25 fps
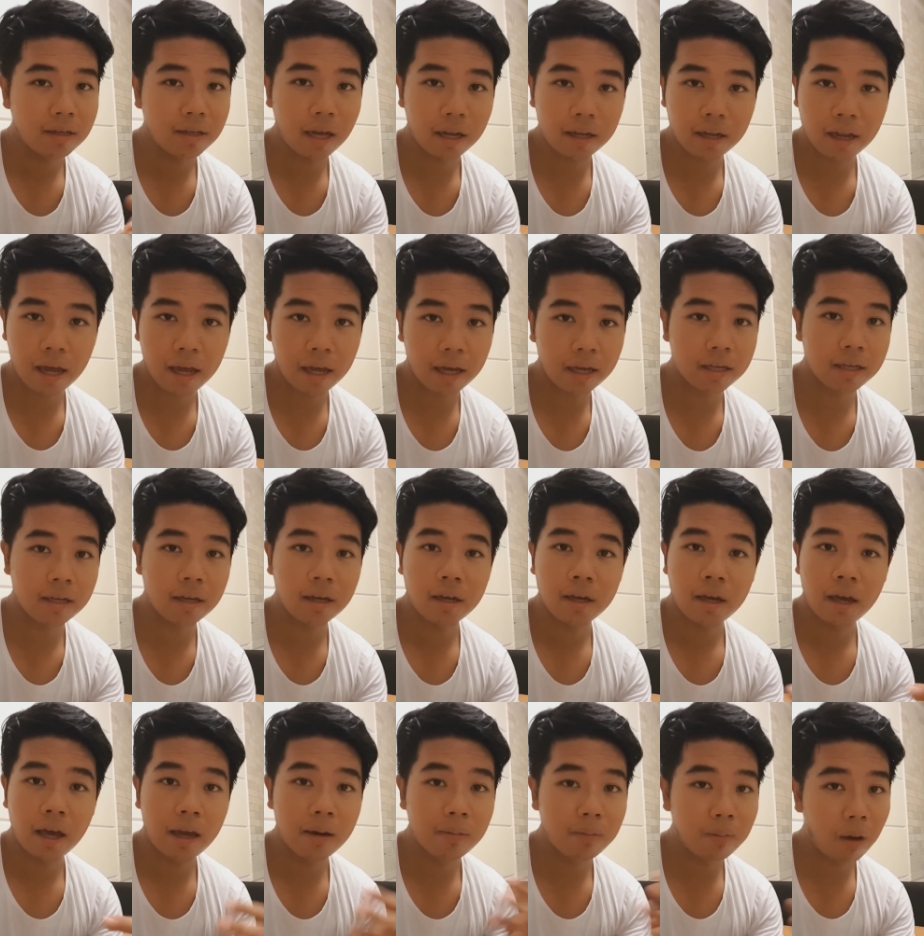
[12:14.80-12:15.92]
Dalak,
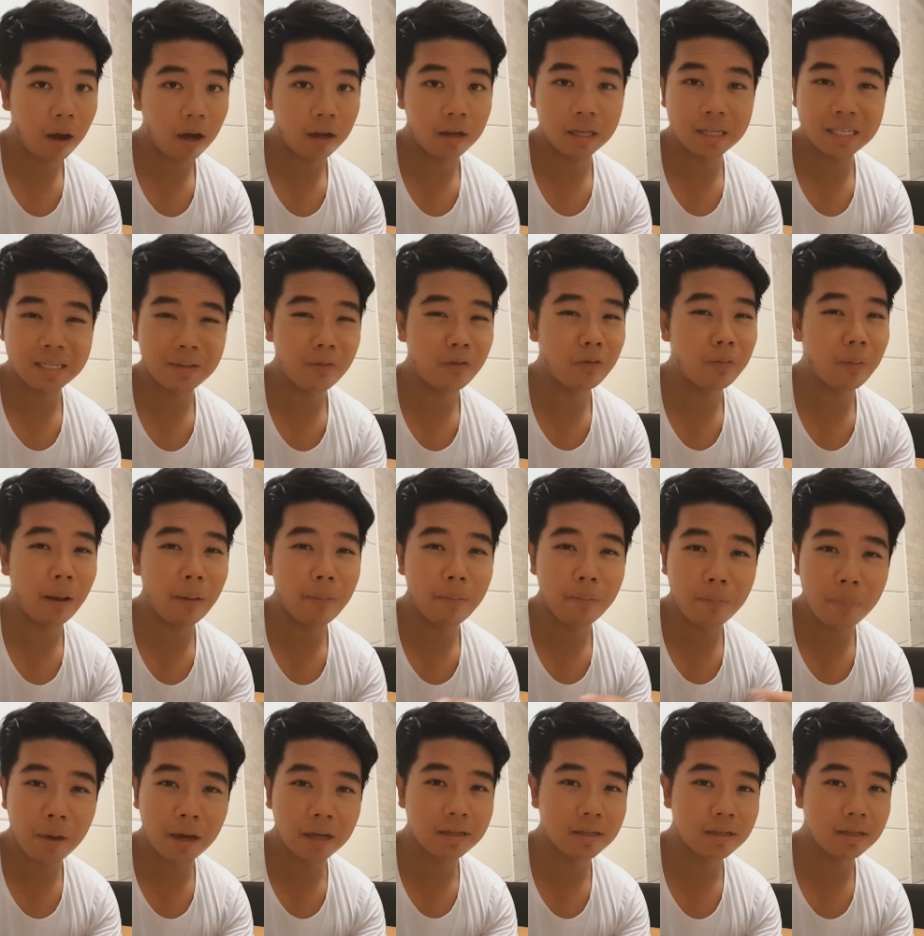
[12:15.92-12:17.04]
and Bali, some of my
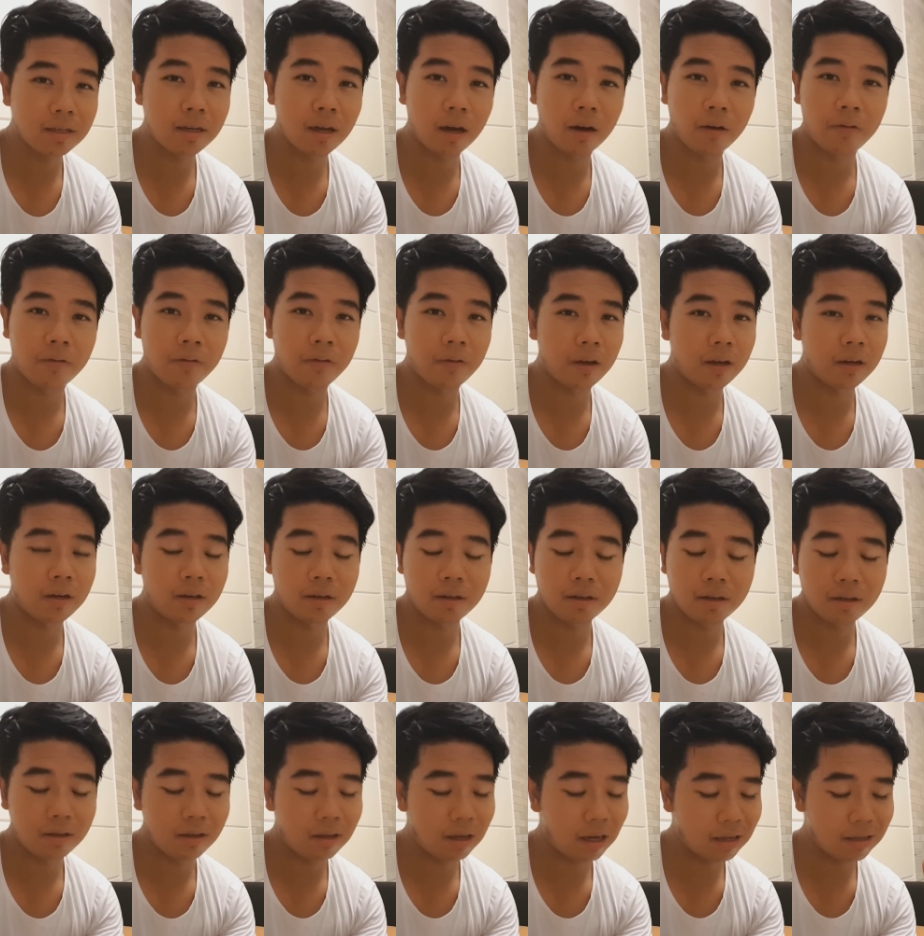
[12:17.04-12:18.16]
best stuff. And
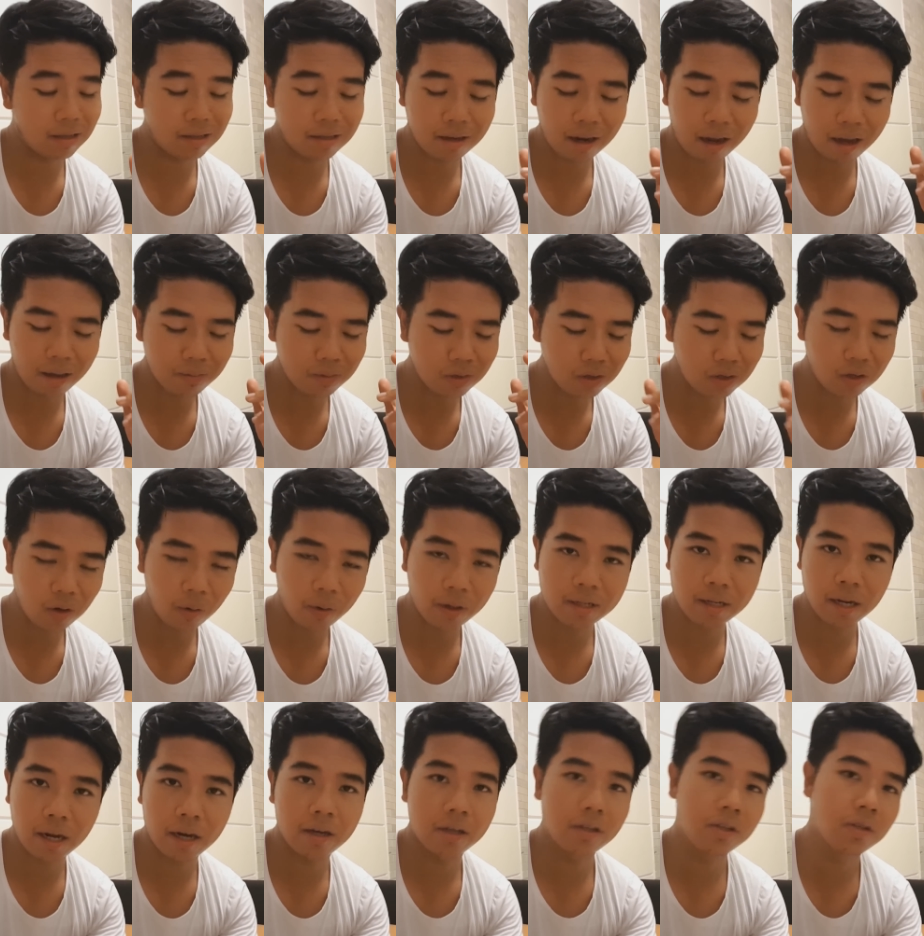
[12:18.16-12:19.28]
you guys, I'm so
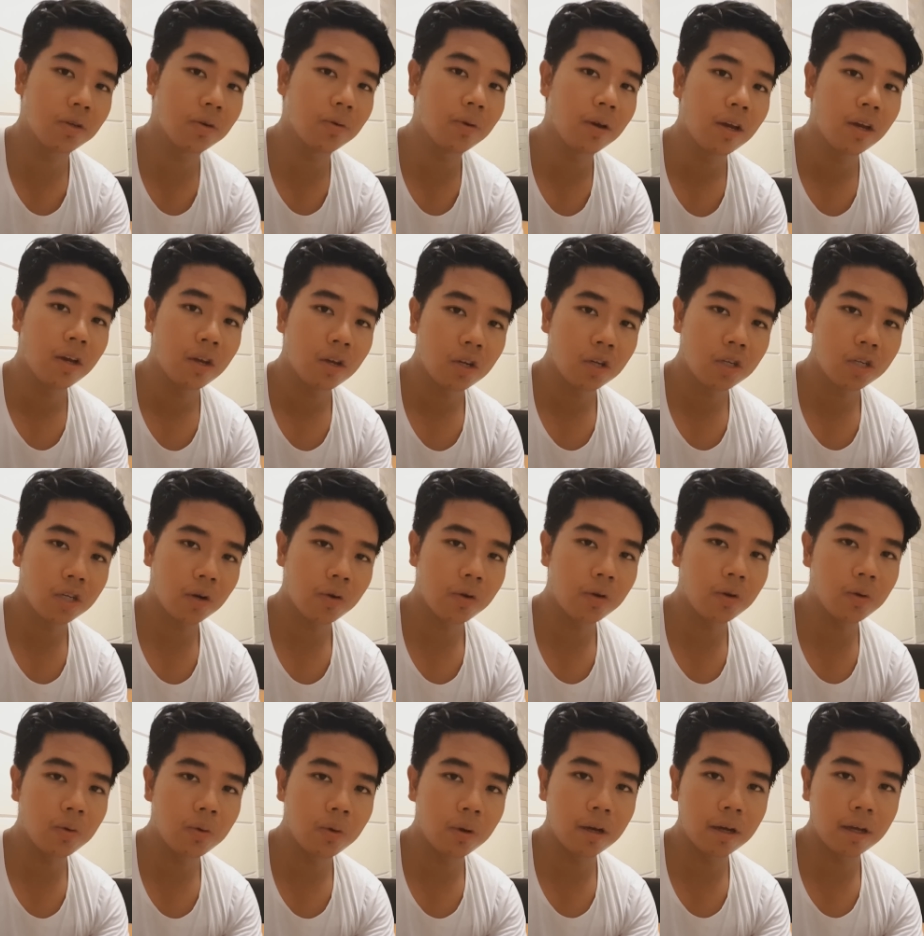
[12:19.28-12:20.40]
excited to show
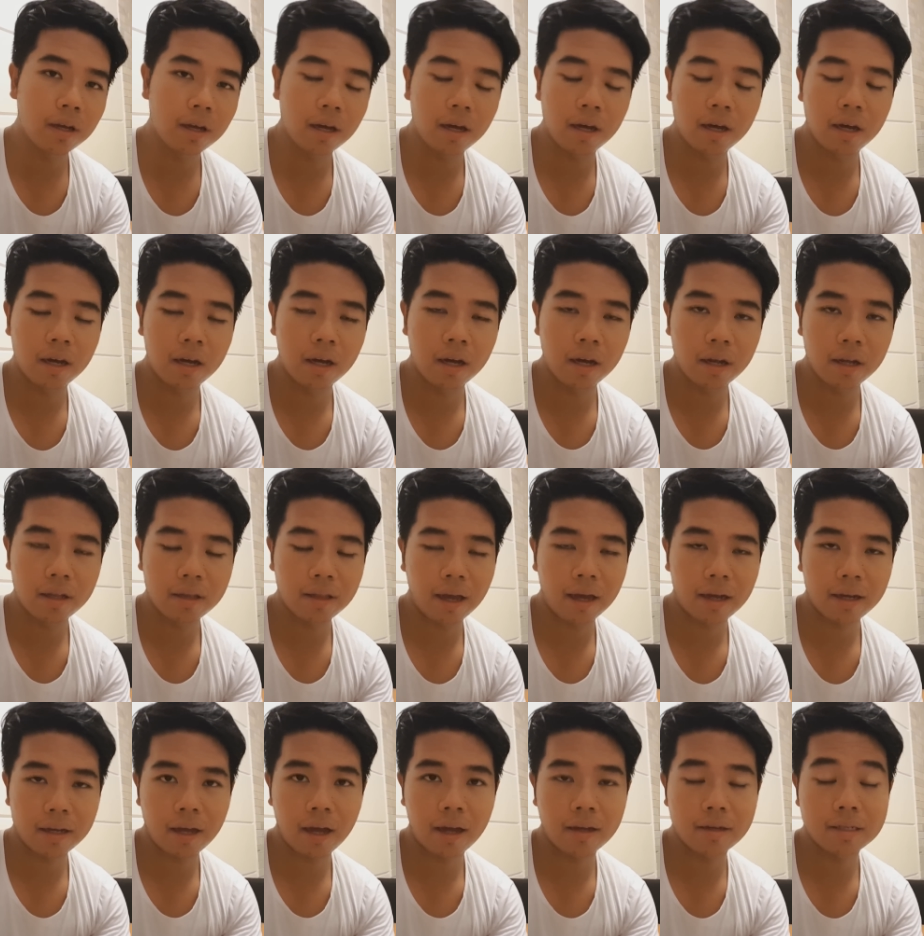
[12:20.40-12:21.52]
you uh,
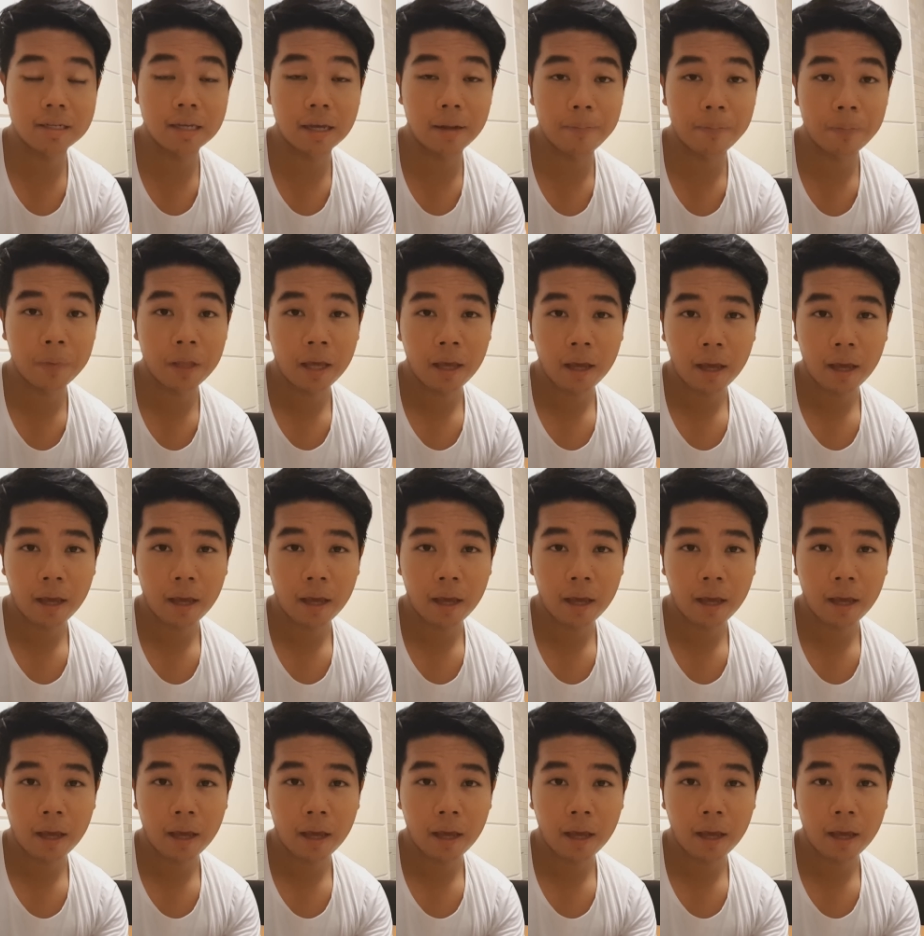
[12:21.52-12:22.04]
that content.